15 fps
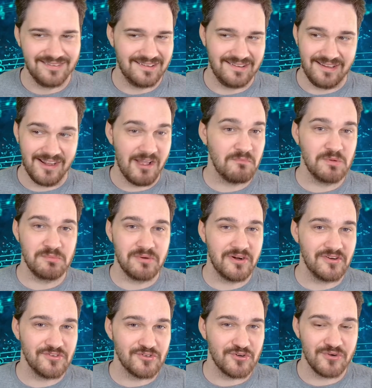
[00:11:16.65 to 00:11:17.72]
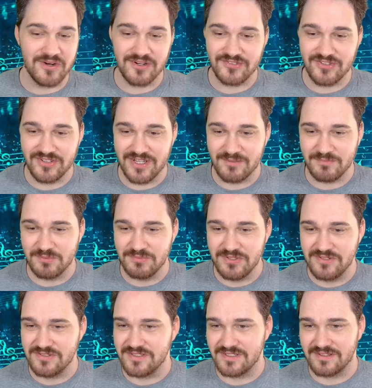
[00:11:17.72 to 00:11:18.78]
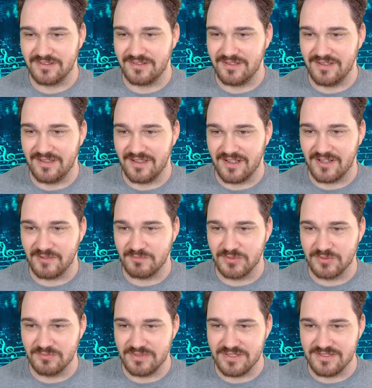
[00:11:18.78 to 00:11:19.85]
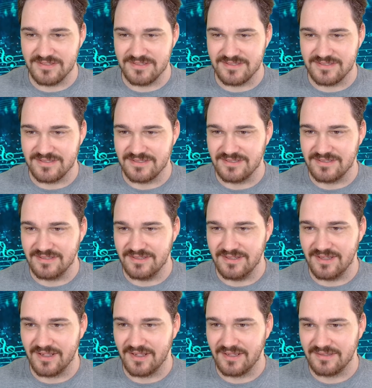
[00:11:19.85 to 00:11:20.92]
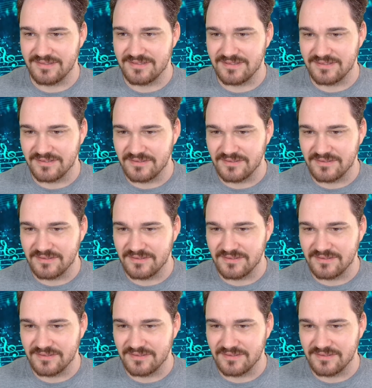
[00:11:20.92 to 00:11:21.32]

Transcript: The album art is correct on Apple Music. The album is not.